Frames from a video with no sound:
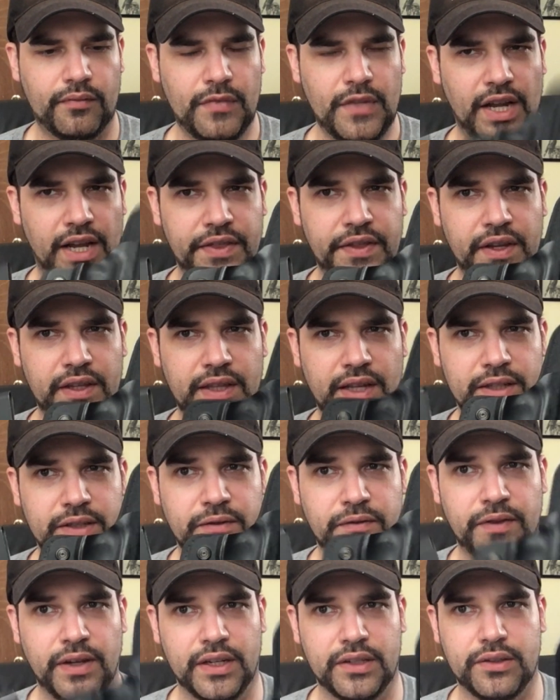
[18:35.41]
I think that's
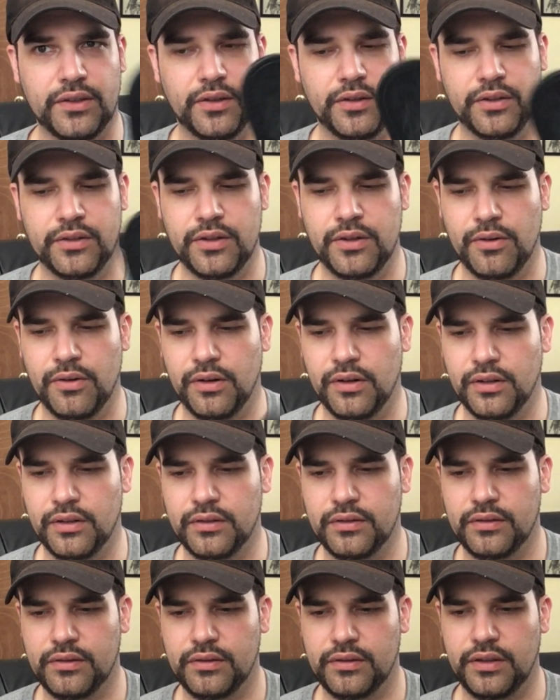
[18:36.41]
fixed on their
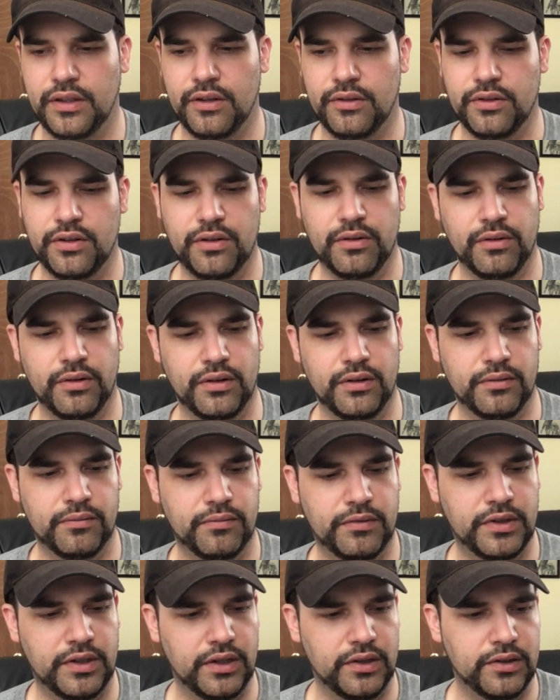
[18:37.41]
newer
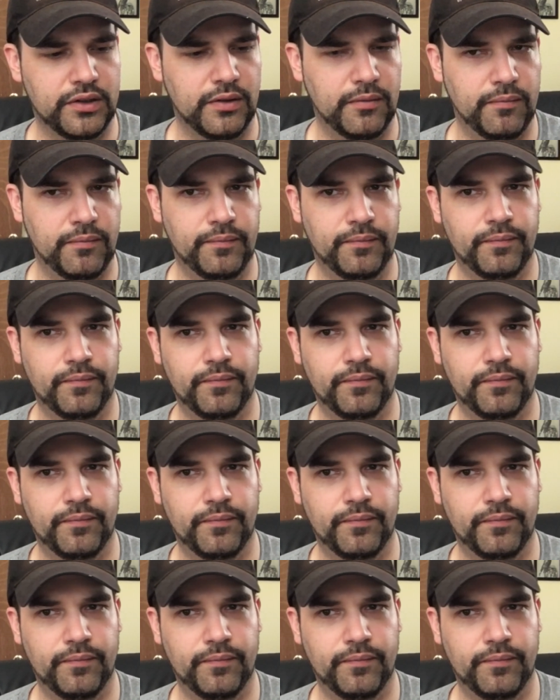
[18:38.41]
system.